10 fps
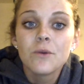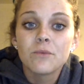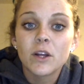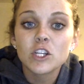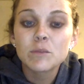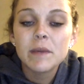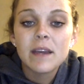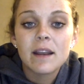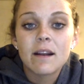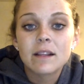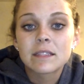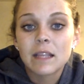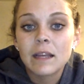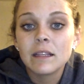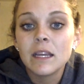Runners begin on a
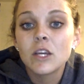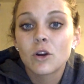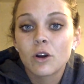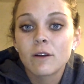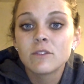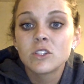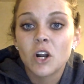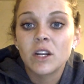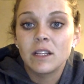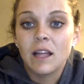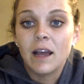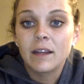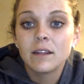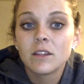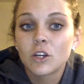slightly curved starting line.